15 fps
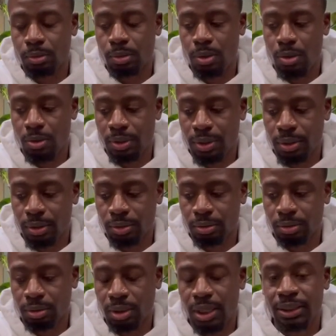Okay.
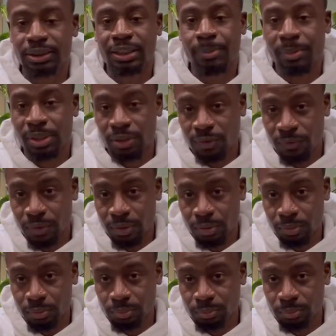How does that make you feel?